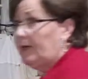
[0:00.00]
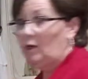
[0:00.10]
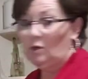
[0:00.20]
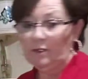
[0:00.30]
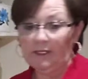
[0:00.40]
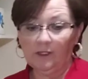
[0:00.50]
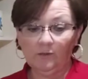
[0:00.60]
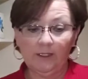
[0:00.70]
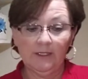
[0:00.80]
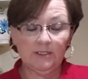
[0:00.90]
bowl, it could
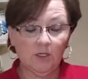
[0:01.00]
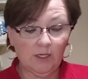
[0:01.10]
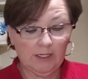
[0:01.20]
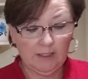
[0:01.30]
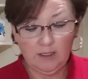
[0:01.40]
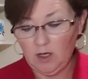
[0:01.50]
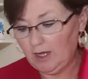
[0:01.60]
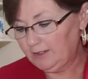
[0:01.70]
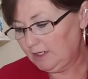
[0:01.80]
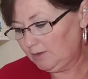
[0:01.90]
really start getting
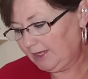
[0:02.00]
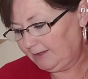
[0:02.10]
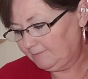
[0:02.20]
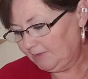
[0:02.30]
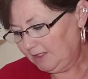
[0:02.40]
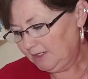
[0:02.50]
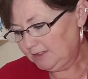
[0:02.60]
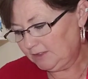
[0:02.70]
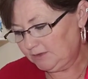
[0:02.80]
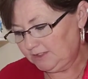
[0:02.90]
hot. Okay,
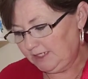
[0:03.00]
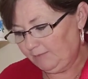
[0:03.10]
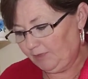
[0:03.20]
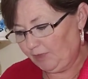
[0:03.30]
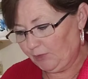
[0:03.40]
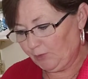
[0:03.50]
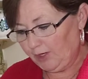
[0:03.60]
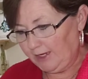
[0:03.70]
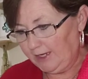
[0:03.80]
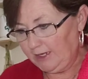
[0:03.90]
so step
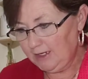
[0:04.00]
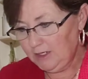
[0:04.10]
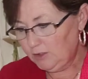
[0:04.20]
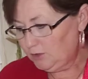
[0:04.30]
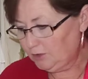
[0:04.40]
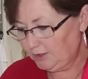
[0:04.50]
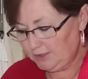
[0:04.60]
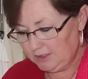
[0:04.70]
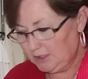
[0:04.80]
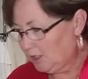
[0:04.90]
3, you're going to
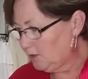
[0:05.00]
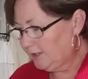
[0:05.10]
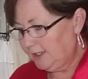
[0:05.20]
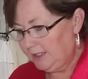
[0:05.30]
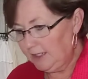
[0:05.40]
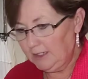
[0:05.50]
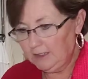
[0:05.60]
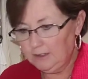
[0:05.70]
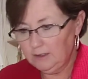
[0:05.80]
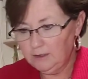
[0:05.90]
stir
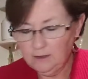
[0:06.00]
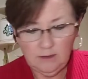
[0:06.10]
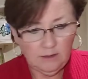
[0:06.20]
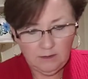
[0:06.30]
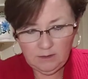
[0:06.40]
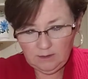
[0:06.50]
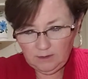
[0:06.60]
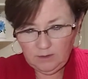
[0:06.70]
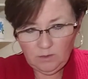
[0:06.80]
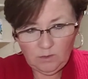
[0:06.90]
in
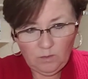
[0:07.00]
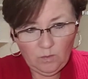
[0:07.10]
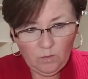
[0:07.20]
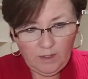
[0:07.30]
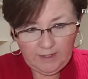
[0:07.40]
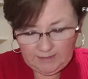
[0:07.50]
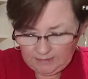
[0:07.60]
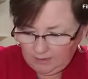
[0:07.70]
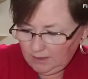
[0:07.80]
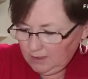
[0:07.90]
one
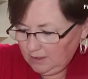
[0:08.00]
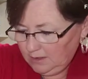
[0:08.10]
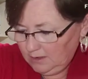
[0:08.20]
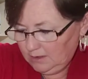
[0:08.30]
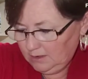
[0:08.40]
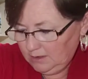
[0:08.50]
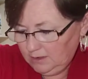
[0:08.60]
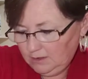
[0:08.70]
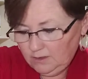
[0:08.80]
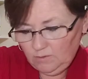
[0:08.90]

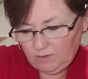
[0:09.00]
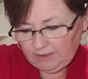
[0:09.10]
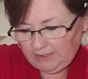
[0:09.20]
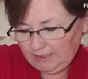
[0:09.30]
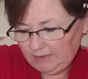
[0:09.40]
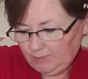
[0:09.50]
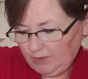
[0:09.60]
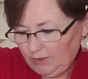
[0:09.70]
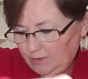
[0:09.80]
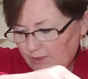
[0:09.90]

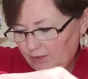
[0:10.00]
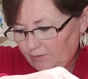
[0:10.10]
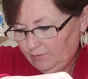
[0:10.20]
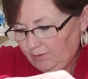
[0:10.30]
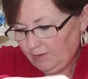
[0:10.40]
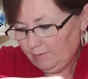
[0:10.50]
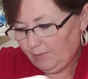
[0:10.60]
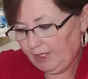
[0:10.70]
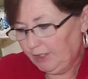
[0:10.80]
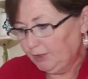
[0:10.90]
teaspoon of
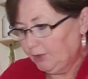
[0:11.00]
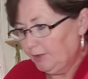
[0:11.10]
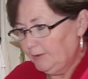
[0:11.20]
butter